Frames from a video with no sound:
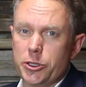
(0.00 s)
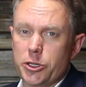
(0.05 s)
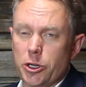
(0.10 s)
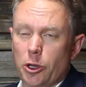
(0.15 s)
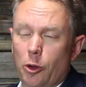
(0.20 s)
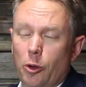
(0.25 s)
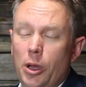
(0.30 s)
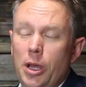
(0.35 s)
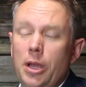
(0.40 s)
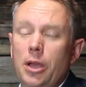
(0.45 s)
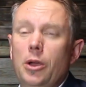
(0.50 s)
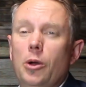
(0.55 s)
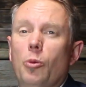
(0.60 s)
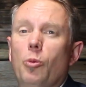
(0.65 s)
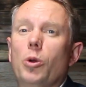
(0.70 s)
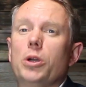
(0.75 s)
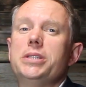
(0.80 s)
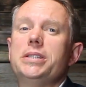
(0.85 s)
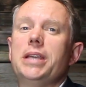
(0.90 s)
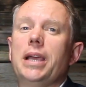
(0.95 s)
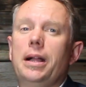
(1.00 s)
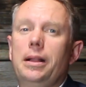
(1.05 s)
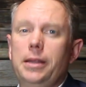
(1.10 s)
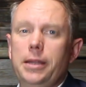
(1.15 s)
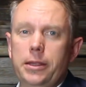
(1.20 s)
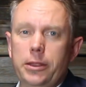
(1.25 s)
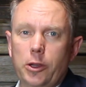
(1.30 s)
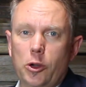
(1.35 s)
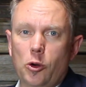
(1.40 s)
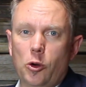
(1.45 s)
So we're
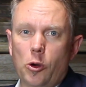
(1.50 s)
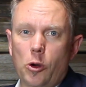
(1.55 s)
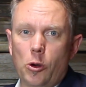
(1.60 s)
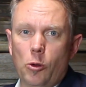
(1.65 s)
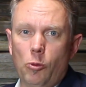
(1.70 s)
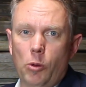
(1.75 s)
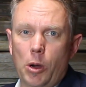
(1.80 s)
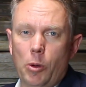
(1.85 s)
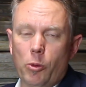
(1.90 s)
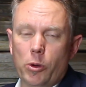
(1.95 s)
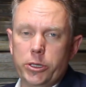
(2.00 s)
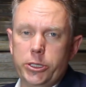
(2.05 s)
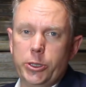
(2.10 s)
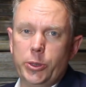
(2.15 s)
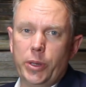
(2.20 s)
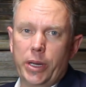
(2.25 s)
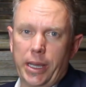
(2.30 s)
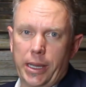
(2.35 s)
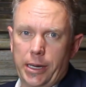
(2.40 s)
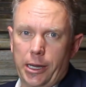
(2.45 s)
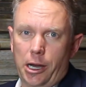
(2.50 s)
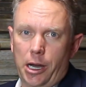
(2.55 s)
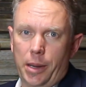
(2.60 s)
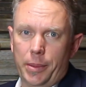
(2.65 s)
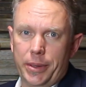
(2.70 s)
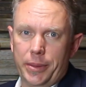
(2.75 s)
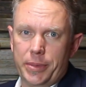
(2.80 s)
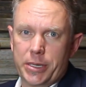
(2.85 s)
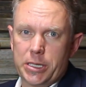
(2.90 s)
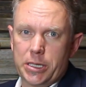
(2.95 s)
telling the court what we're doing in an
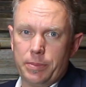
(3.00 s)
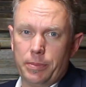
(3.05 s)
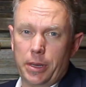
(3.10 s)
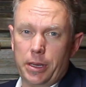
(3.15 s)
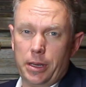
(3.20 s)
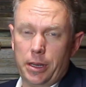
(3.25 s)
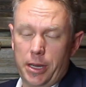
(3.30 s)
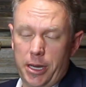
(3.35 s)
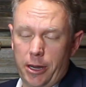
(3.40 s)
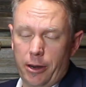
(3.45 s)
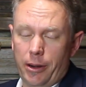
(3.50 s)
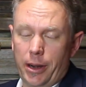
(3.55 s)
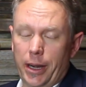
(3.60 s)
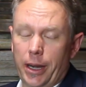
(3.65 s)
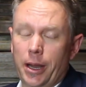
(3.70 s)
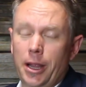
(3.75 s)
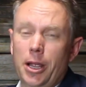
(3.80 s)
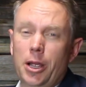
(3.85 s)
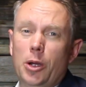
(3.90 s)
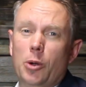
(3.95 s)
omnibus hearing.